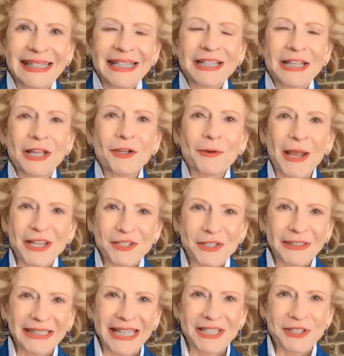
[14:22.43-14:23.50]

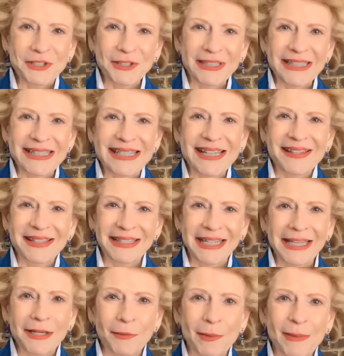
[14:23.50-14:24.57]
Congratulations to the
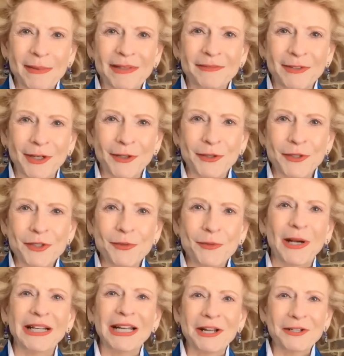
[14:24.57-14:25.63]
League of Women Voters,
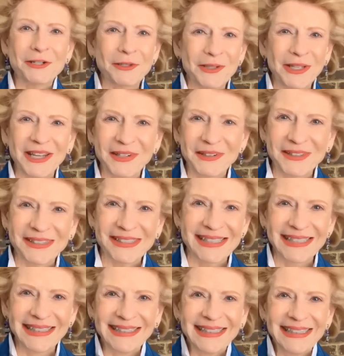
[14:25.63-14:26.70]
100 years.
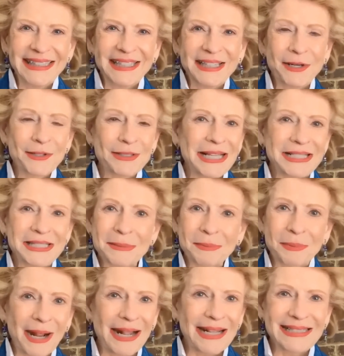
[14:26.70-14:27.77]
You know, it's not
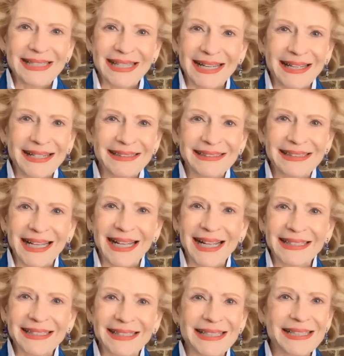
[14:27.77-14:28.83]
surprising
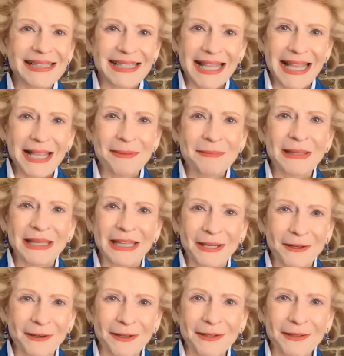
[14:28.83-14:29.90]
that the same
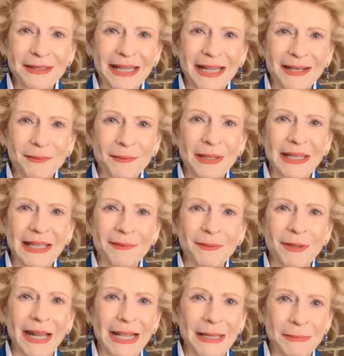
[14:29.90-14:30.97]
year that we
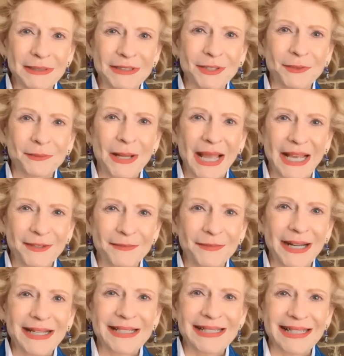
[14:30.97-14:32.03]
were able to
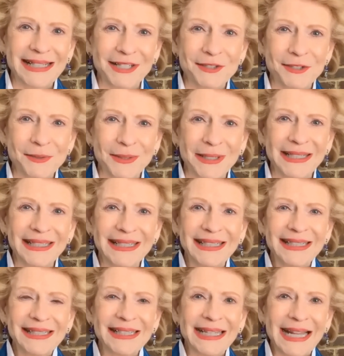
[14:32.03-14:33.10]
ratify as a country
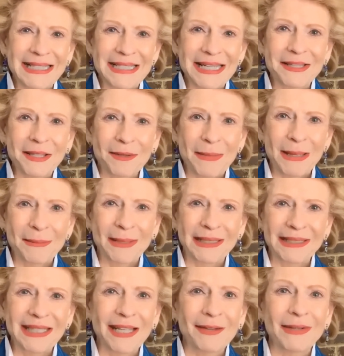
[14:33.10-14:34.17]
the 19th
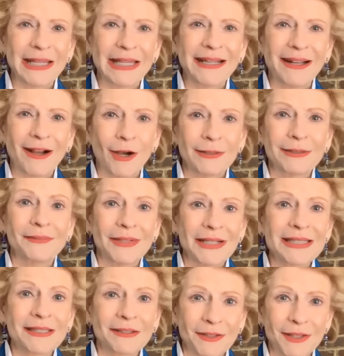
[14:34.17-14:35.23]
Amendment, giving all of
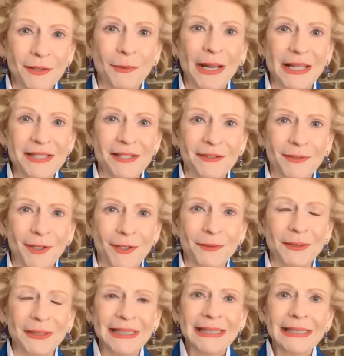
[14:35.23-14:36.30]
us the right to
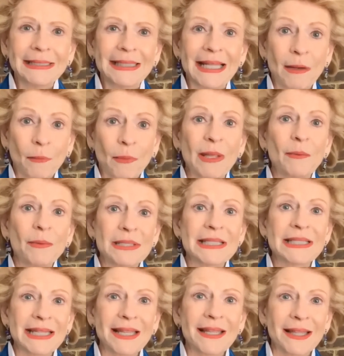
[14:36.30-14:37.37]
vote, that we would
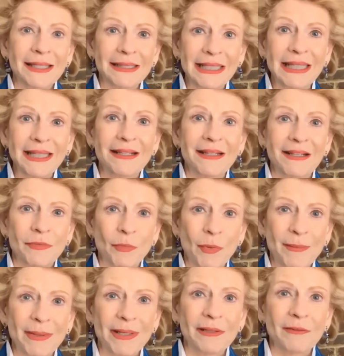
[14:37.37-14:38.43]
see the League of
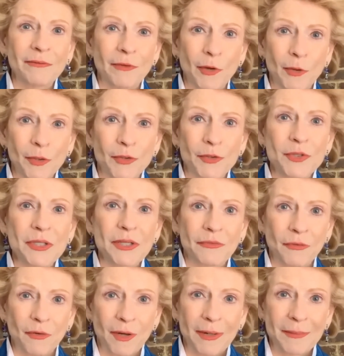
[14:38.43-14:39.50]
Women Voters
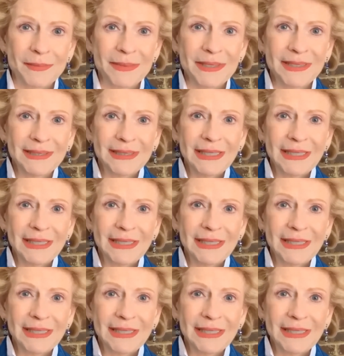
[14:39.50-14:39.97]
formed.